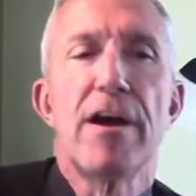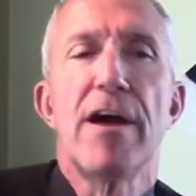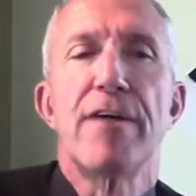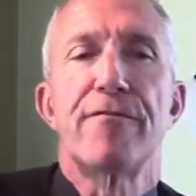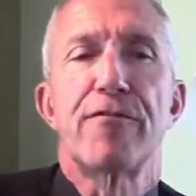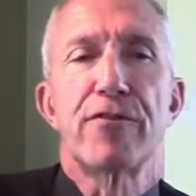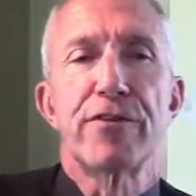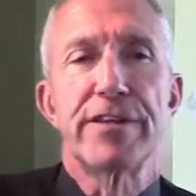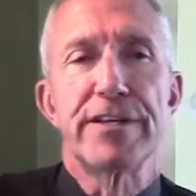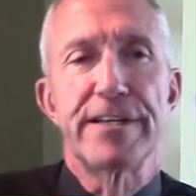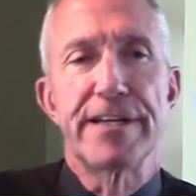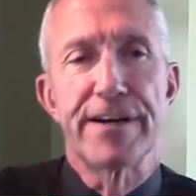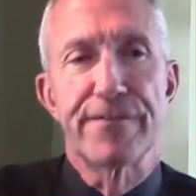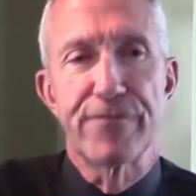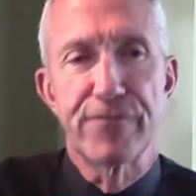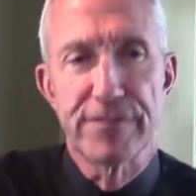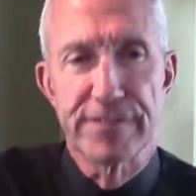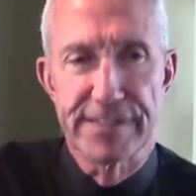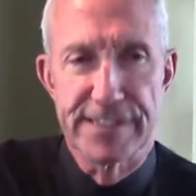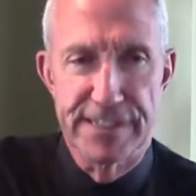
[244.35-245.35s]
for the
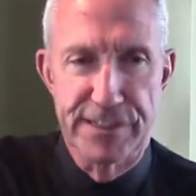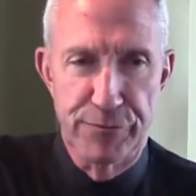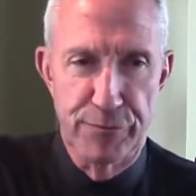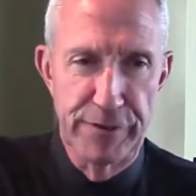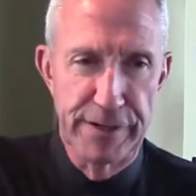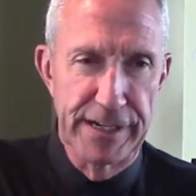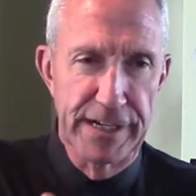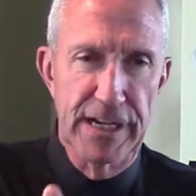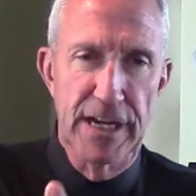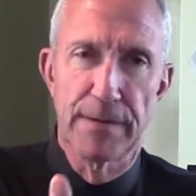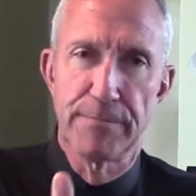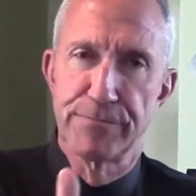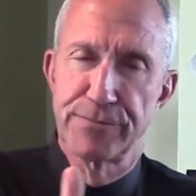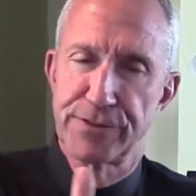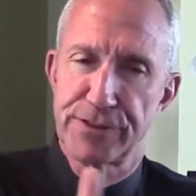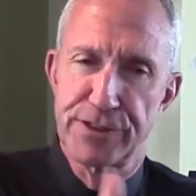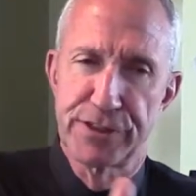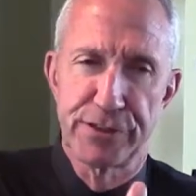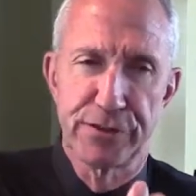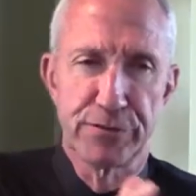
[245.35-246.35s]
differences when it
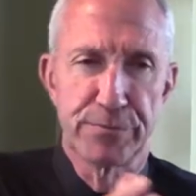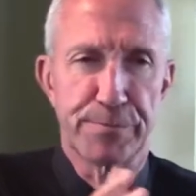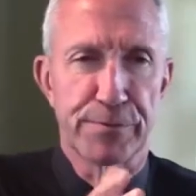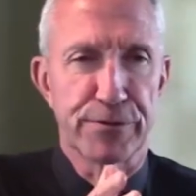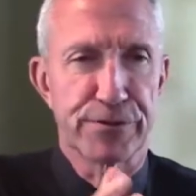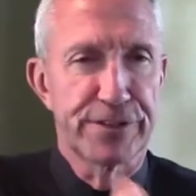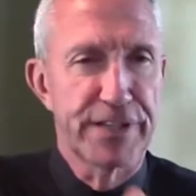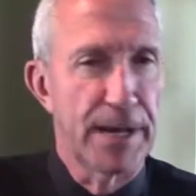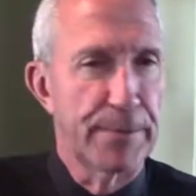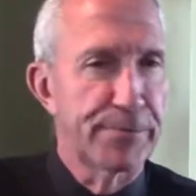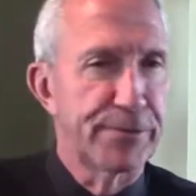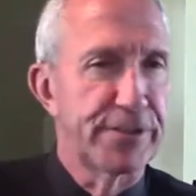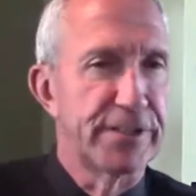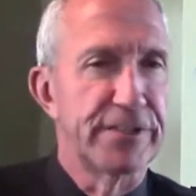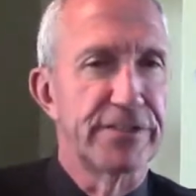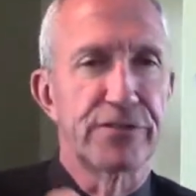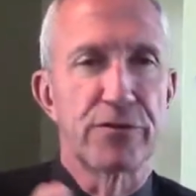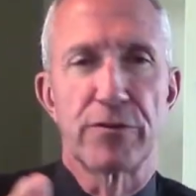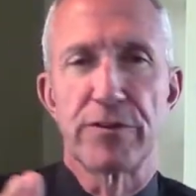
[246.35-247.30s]
comes to perceptions,